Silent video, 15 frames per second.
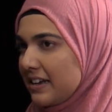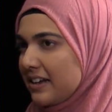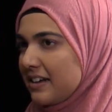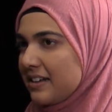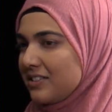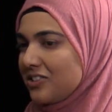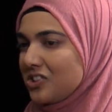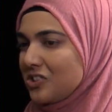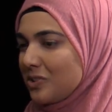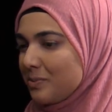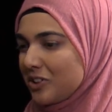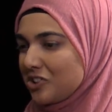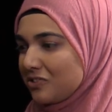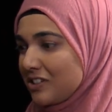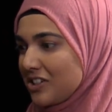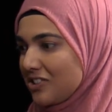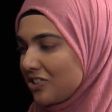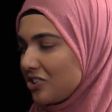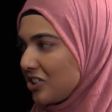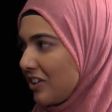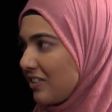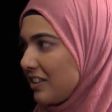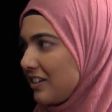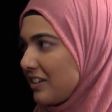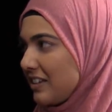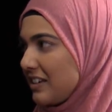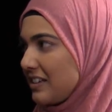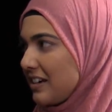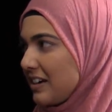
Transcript: Uh, there's so much research out there that mm -hmm.